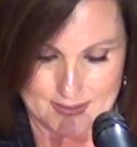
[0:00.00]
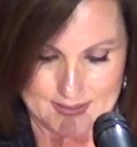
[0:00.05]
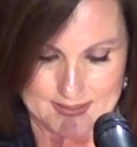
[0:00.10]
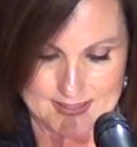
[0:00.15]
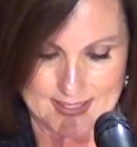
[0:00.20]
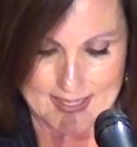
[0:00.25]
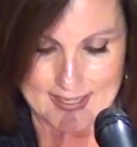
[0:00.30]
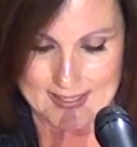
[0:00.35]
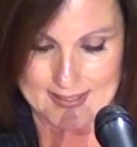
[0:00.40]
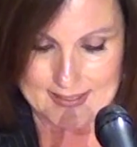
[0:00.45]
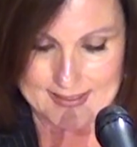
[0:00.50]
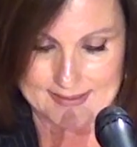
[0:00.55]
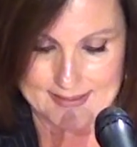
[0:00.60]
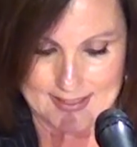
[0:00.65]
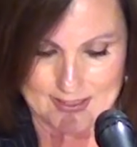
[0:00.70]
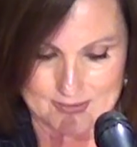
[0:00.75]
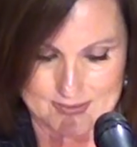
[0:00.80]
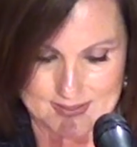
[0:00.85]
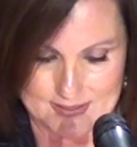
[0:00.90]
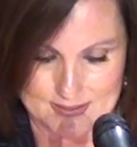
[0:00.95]
to
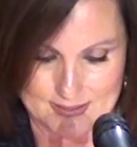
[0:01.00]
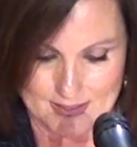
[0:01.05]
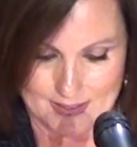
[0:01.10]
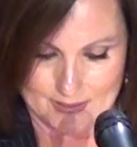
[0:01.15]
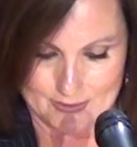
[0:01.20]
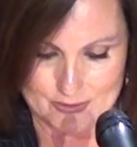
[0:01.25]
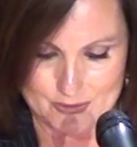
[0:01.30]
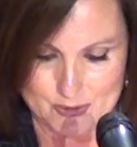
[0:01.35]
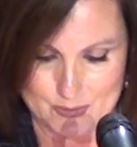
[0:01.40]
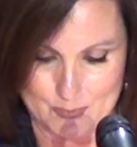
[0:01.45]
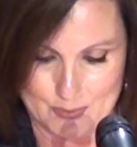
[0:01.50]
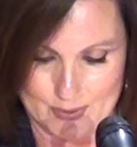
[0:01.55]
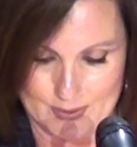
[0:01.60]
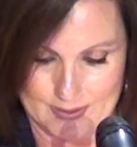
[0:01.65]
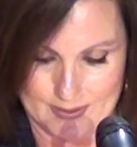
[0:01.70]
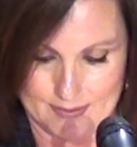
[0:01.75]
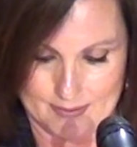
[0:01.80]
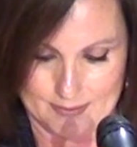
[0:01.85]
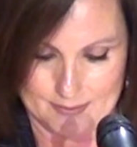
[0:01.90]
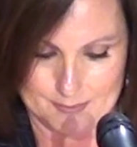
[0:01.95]
$80,000 per
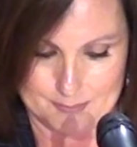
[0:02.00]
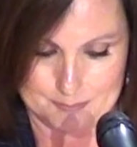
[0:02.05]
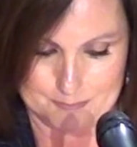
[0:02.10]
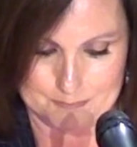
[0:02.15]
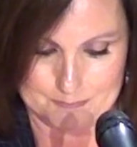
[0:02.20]
year.